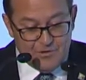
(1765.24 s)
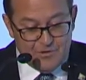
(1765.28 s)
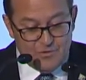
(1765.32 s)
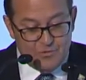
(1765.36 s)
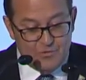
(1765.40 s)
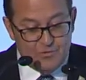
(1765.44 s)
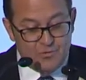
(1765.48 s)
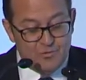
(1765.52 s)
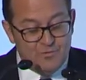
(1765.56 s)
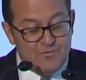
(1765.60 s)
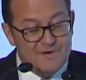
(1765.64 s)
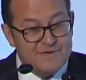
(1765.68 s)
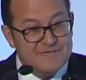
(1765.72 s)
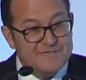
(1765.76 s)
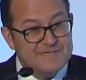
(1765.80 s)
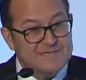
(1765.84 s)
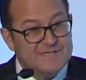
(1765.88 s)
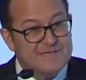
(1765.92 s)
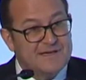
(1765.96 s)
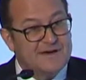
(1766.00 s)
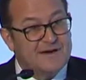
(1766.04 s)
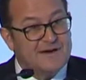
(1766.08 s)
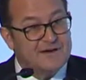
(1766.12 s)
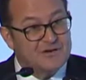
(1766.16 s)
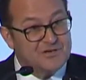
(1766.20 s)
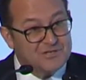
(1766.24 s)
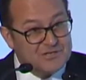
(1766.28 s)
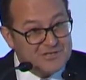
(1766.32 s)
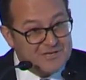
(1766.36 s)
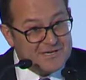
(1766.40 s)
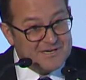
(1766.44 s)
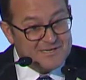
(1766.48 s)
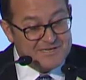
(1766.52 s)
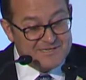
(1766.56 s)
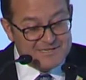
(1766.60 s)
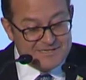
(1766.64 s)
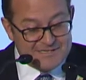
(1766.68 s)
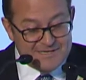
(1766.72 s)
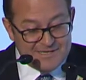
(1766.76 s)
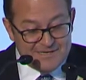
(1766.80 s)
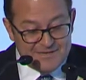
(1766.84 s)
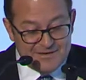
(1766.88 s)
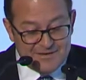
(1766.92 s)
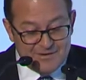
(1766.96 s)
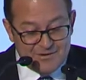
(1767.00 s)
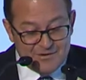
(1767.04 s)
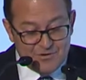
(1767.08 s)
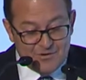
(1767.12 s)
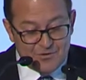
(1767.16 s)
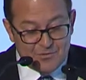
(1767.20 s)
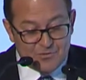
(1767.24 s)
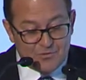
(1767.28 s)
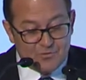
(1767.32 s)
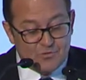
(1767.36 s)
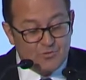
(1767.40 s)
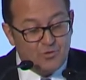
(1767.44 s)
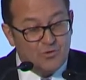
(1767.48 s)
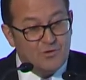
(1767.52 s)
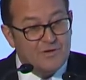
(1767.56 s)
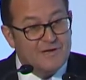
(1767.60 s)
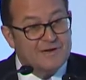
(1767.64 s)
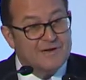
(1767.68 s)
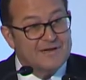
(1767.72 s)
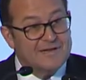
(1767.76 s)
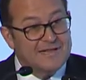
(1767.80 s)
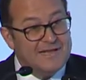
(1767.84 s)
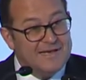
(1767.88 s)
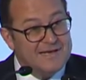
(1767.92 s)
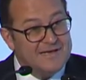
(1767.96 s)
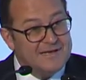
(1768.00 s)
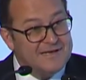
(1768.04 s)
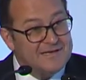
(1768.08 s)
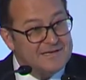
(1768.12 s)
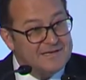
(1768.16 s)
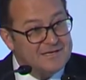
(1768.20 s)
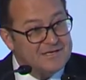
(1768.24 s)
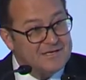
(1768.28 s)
üniversite harçları ise dolar ile